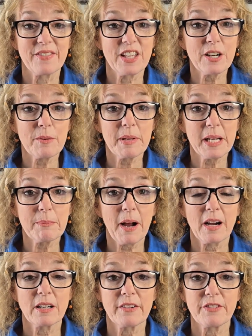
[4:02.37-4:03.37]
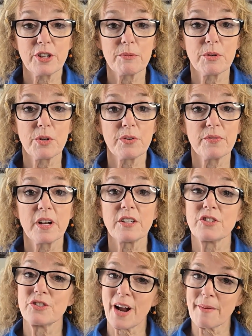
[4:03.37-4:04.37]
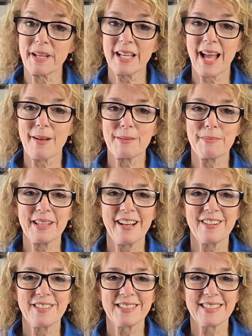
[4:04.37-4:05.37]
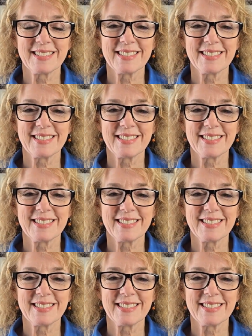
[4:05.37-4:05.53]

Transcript: if they're a big part of your move, drop me a comment below.